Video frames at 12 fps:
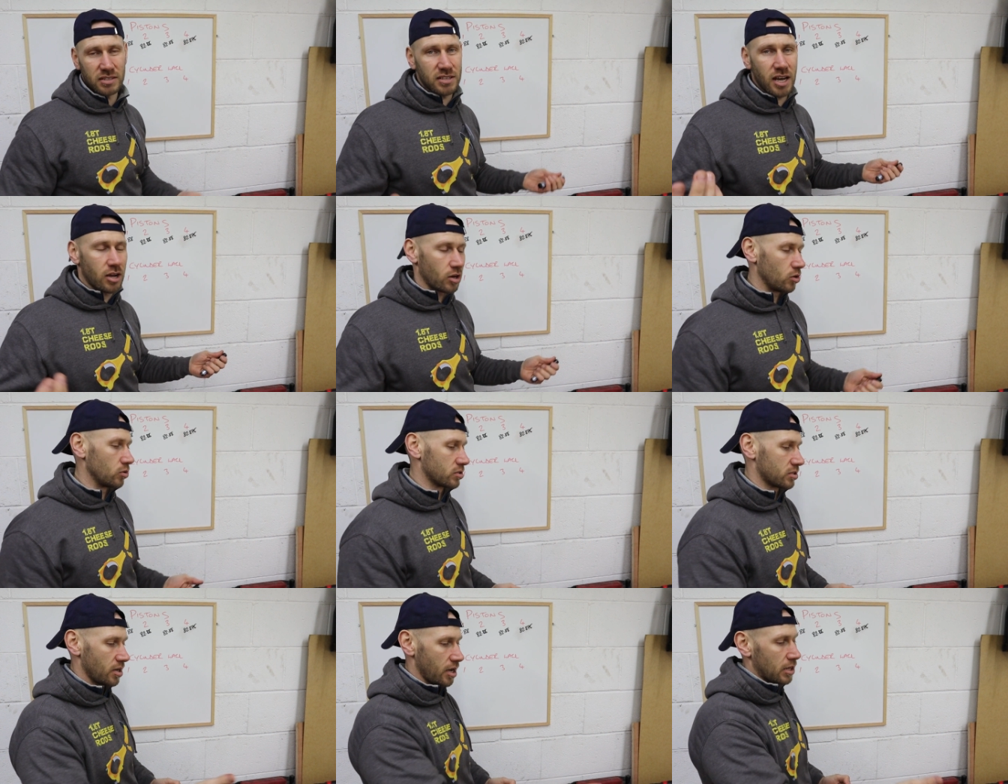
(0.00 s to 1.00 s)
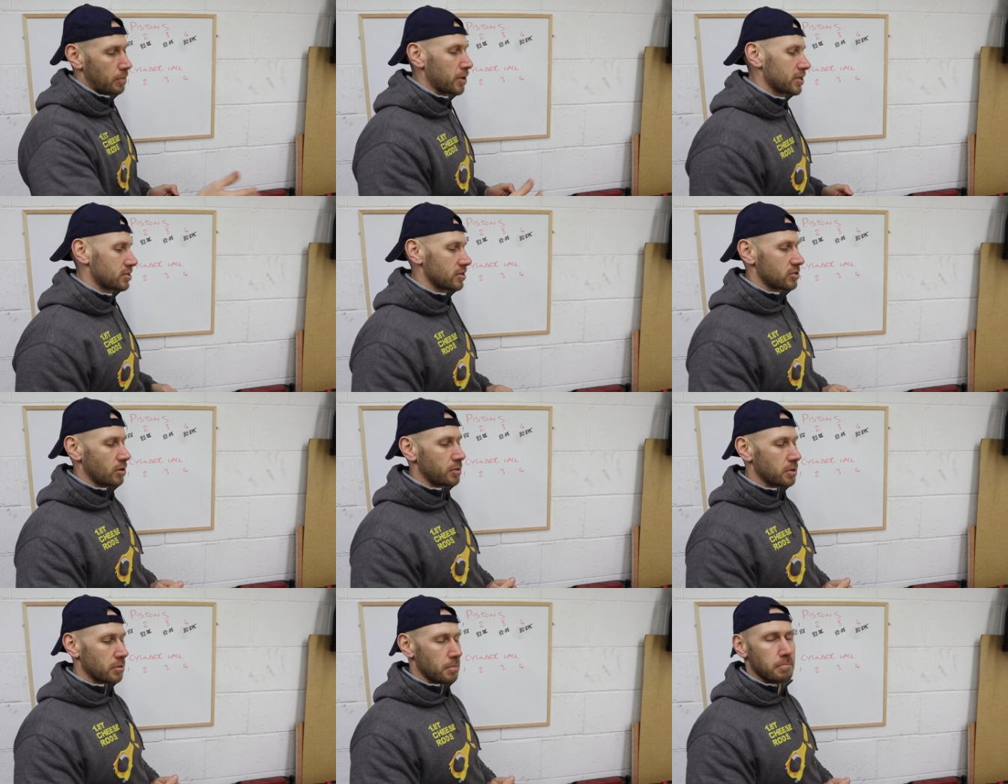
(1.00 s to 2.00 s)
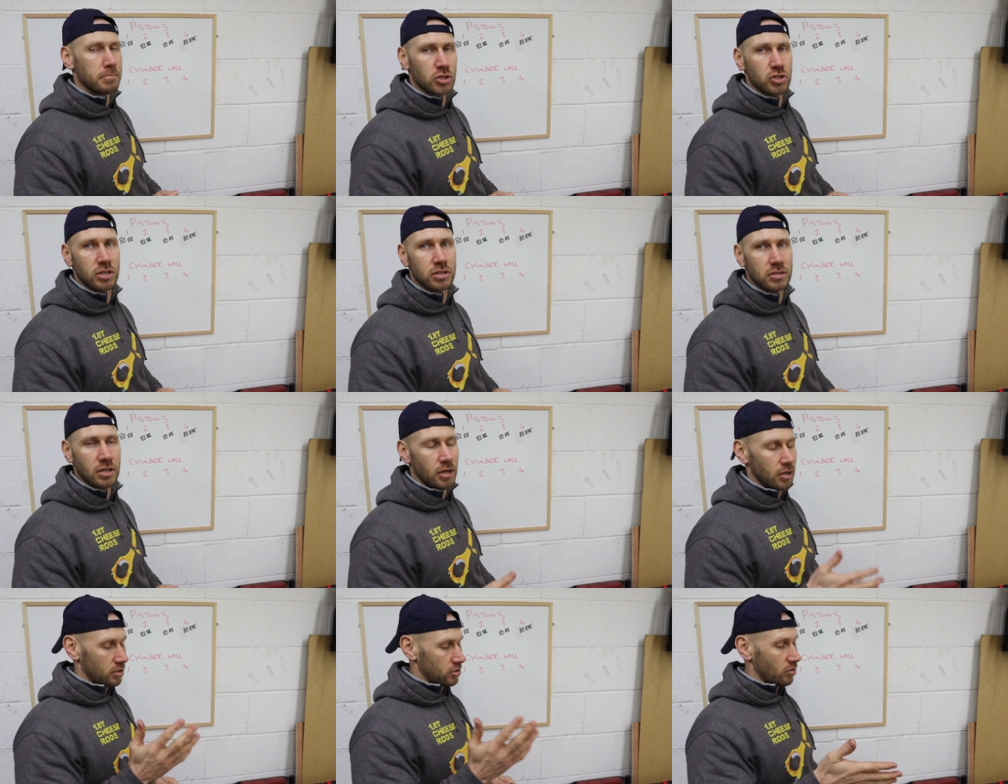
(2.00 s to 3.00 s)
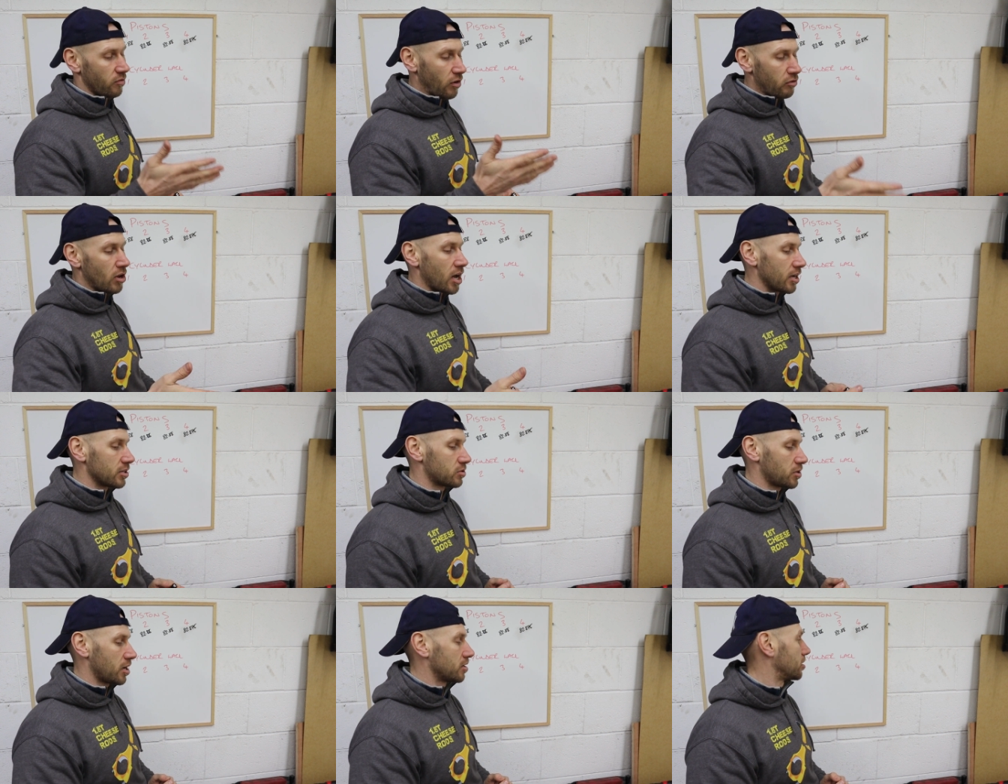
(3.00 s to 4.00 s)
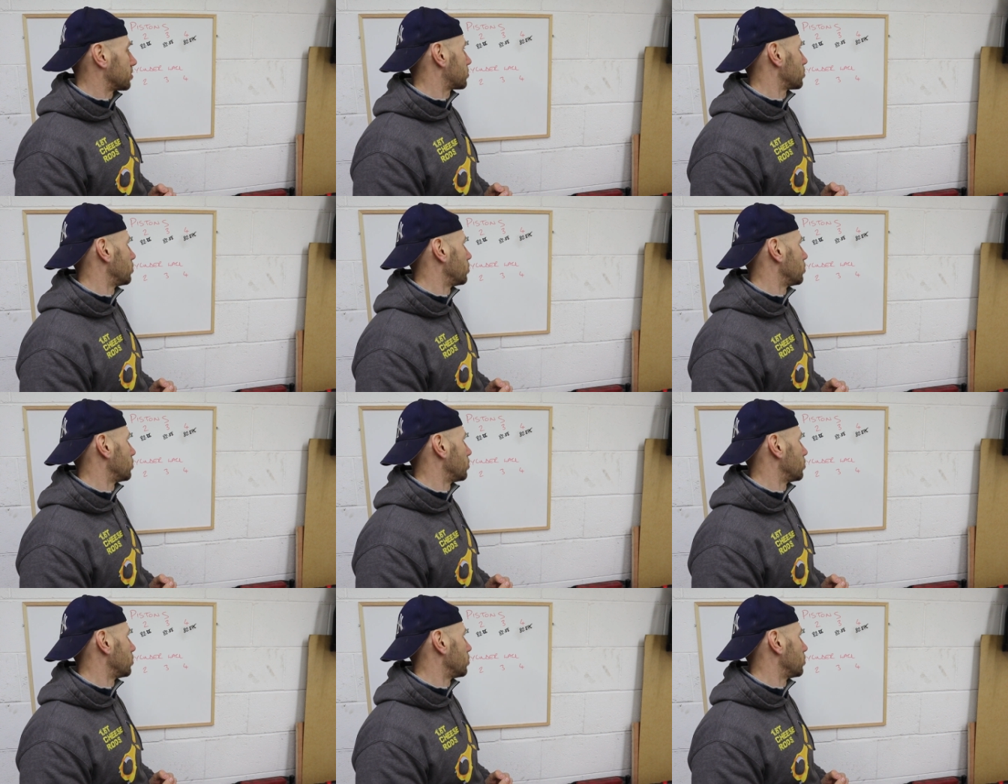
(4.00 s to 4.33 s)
It's that close, and the pistons are being machined to a very high standard.